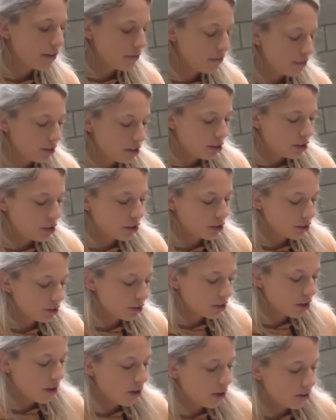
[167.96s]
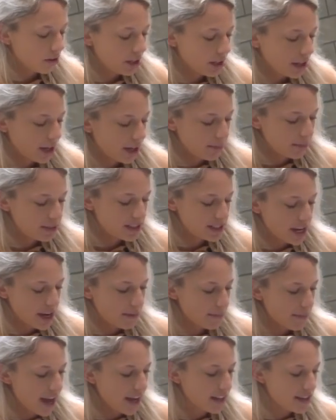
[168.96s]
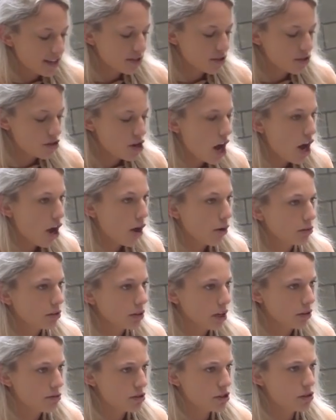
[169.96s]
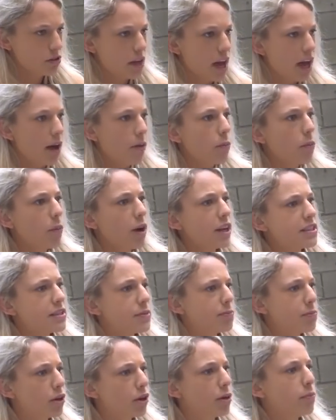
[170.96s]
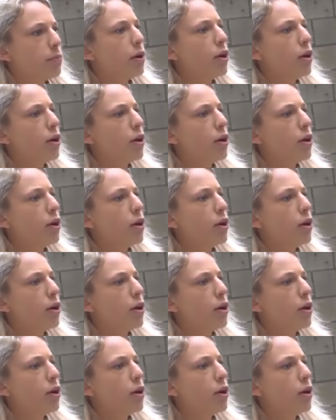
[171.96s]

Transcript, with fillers: If you're calling him and saying, Magnus, no, don't do that, what's more